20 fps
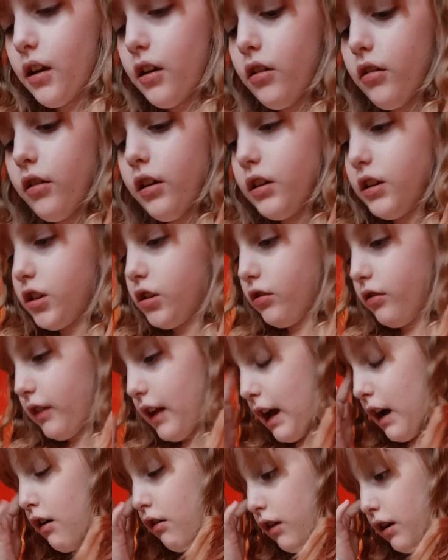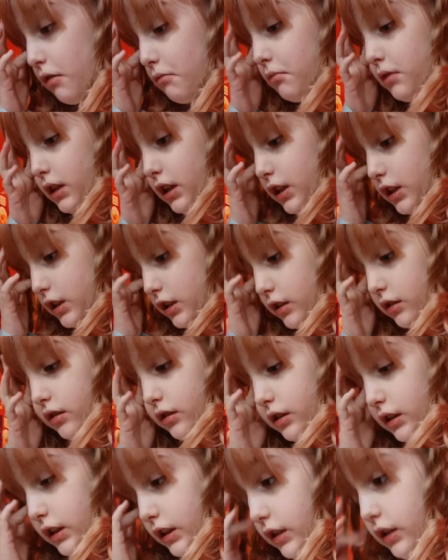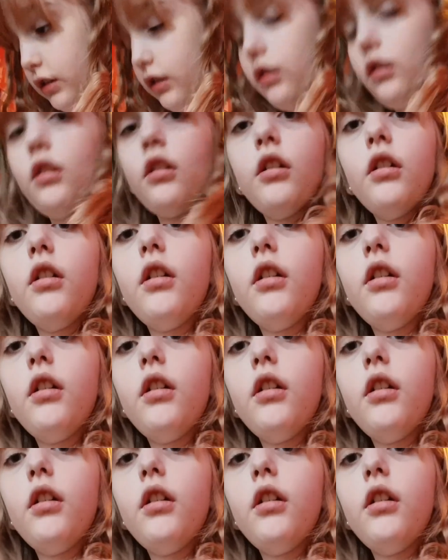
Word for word: Okay, so now I'm done and